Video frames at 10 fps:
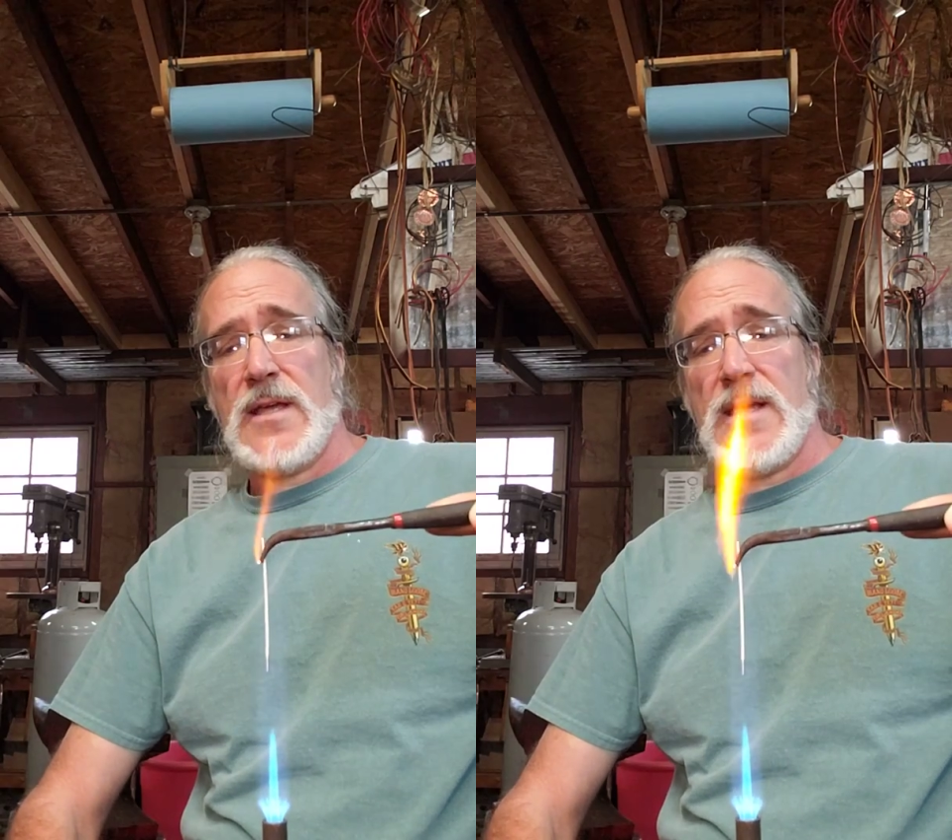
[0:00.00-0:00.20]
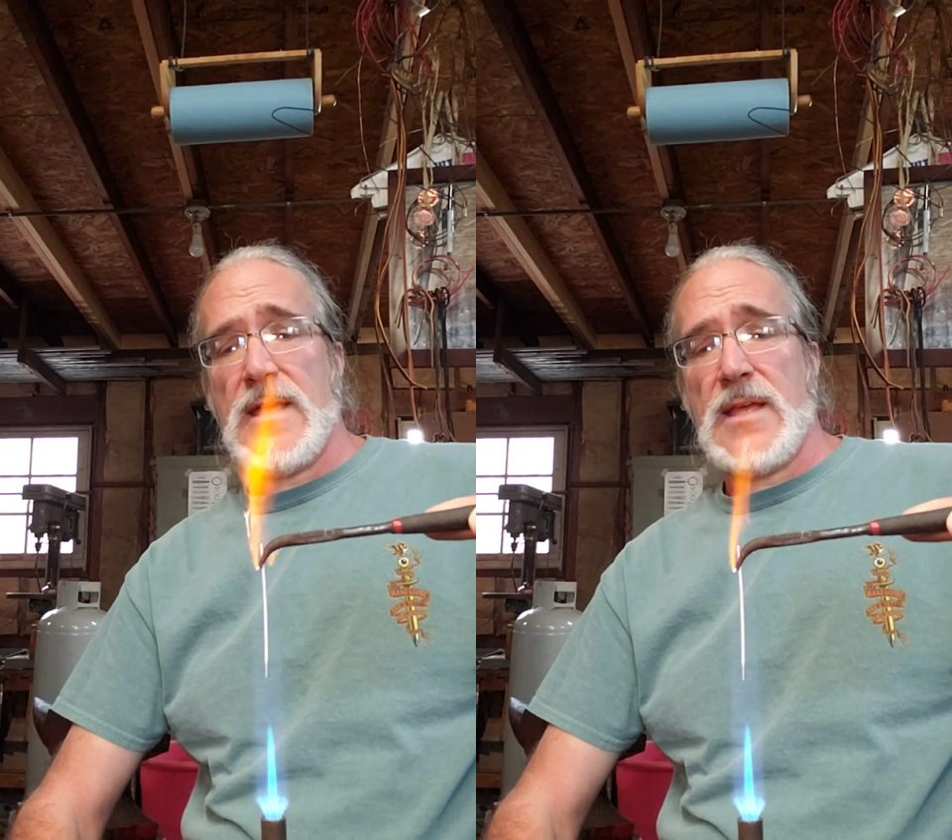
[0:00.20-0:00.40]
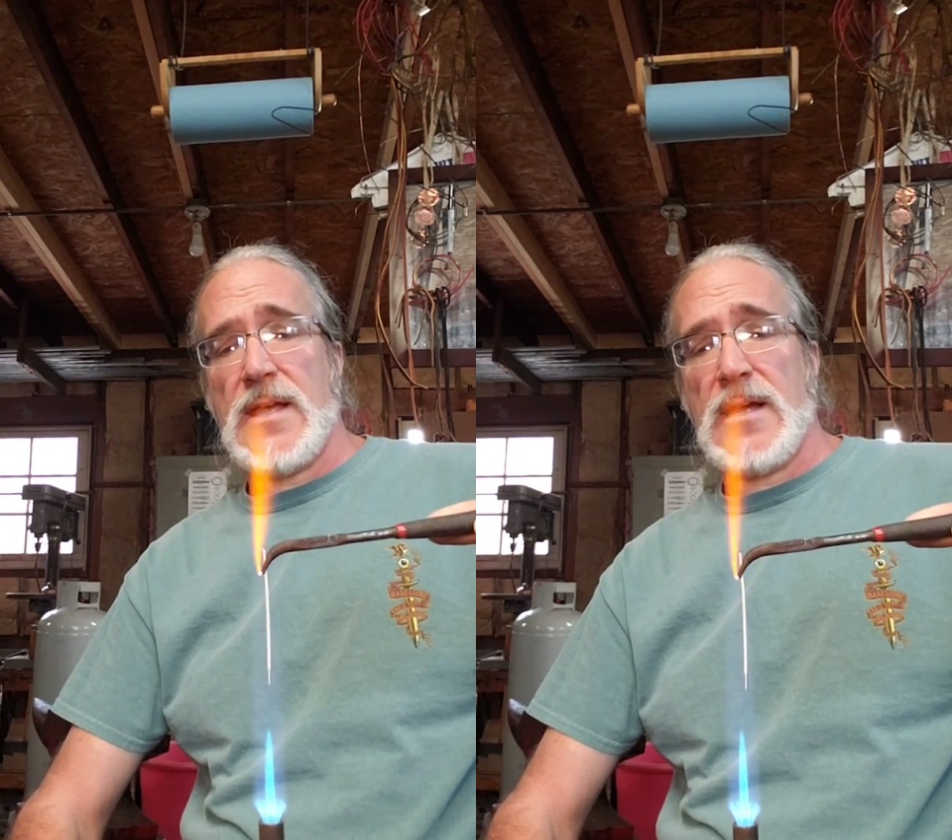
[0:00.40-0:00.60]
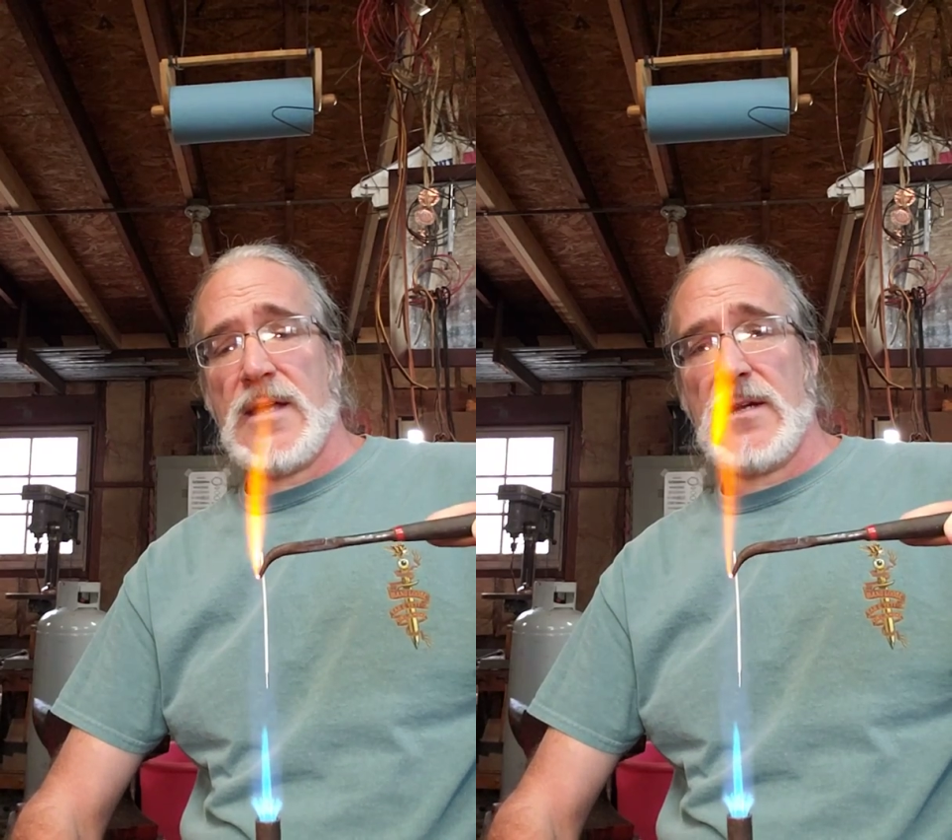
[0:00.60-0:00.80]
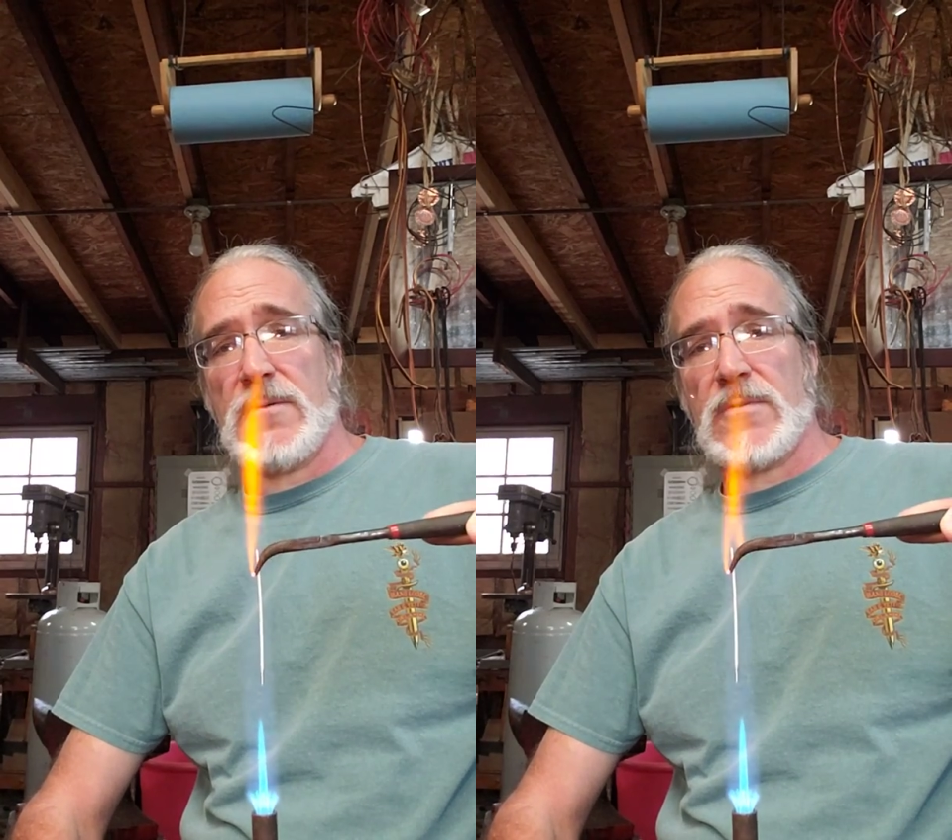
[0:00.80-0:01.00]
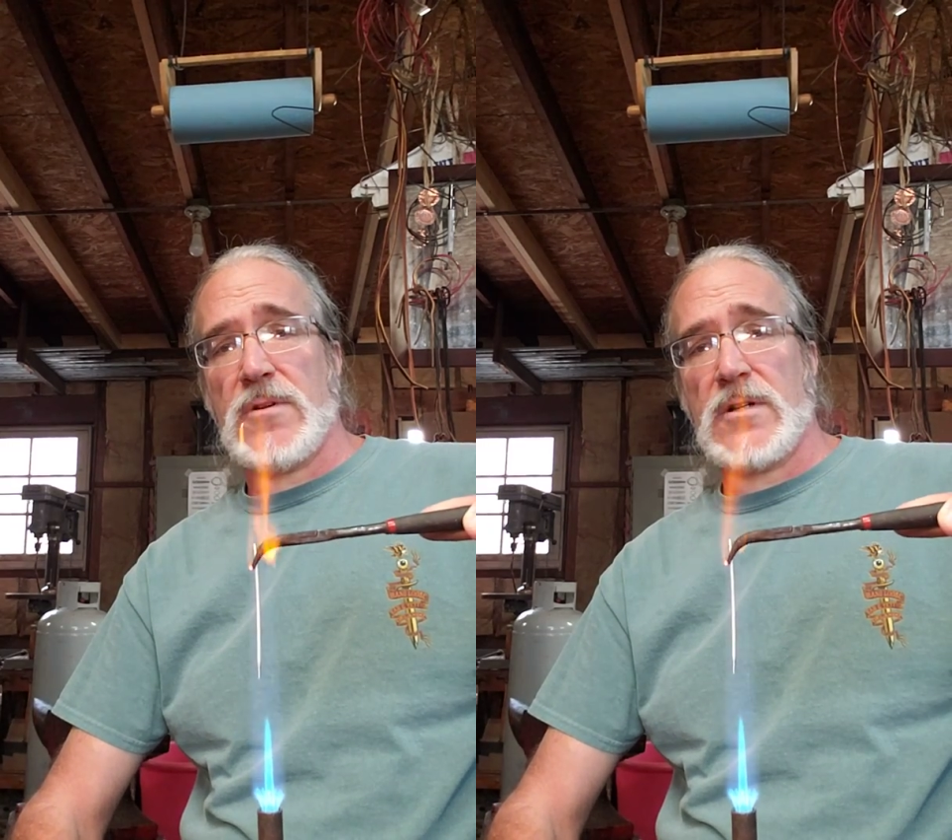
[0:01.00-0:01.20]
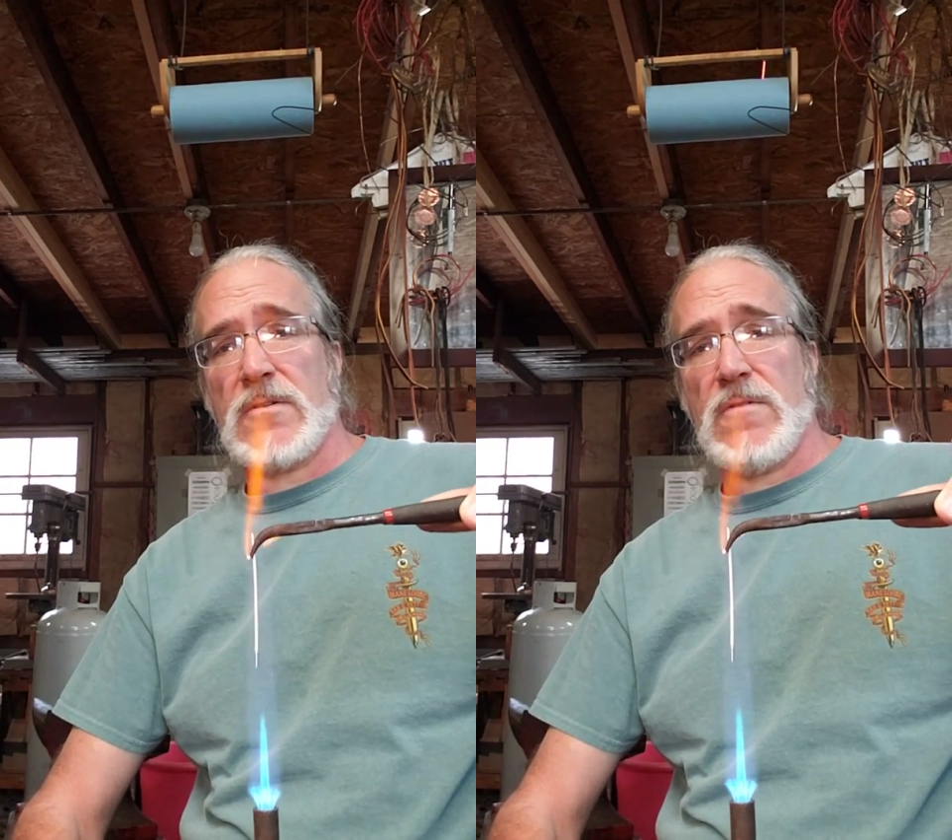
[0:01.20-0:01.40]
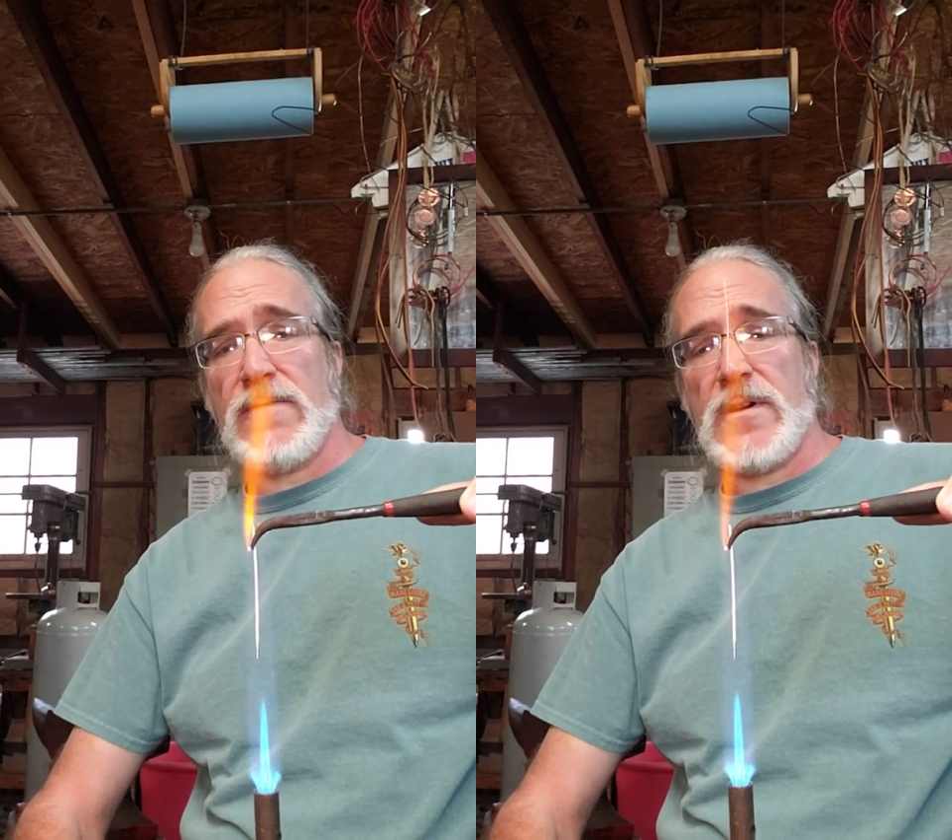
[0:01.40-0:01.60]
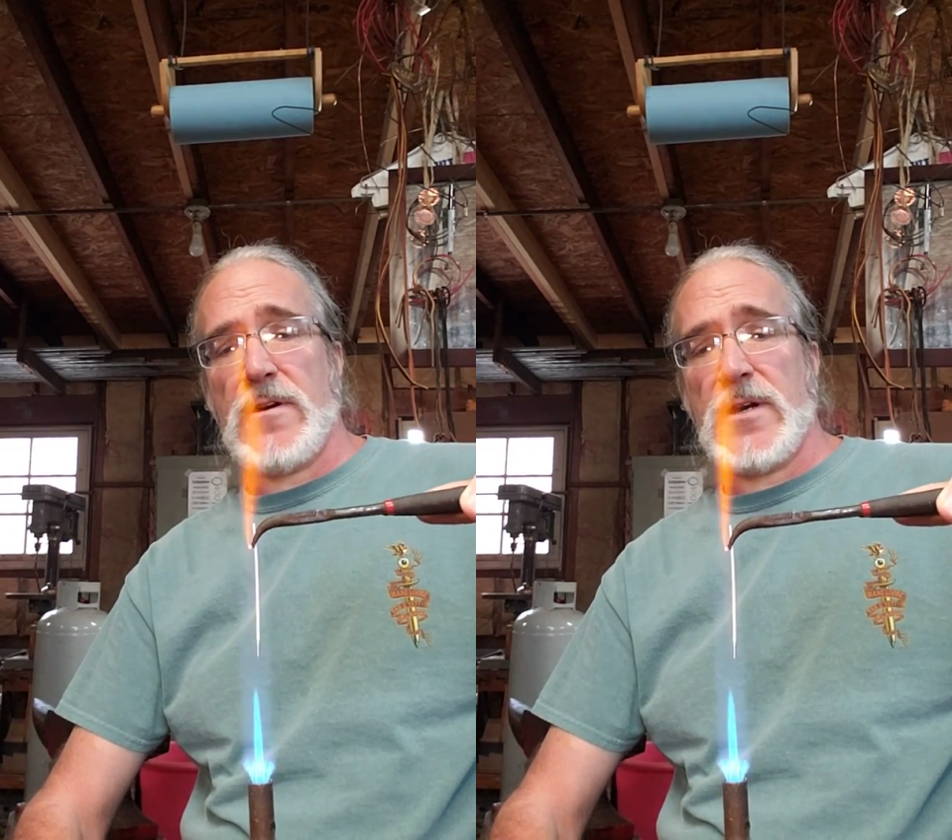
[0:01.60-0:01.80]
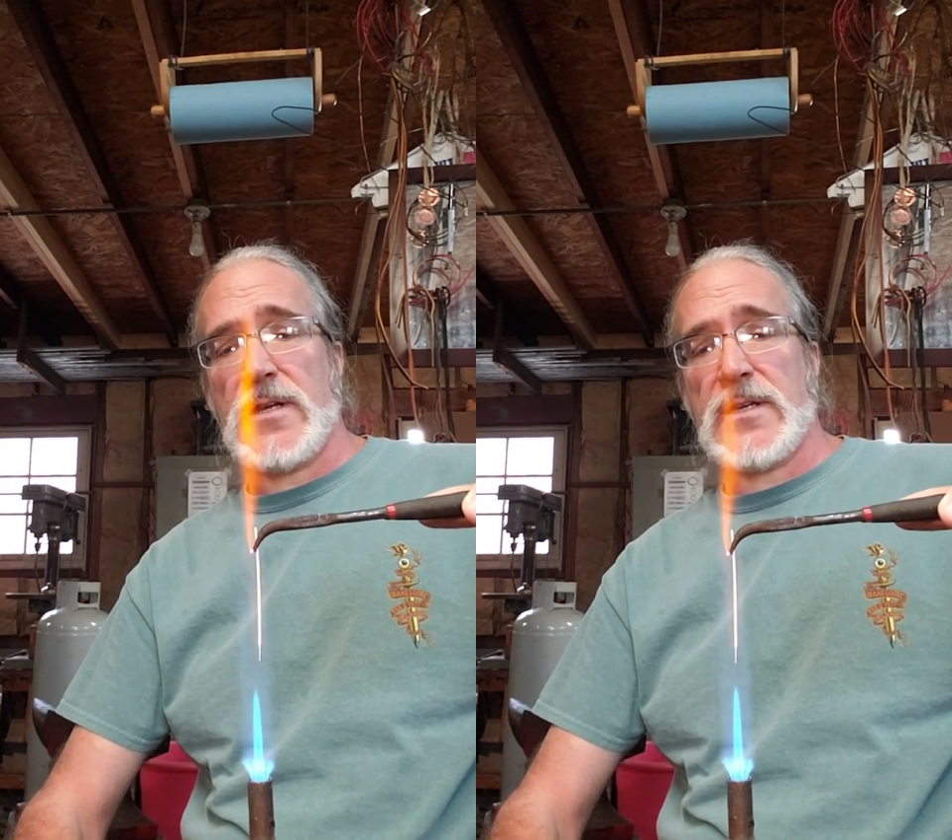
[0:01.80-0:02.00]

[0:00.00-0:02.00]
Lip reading: and I'm going to go very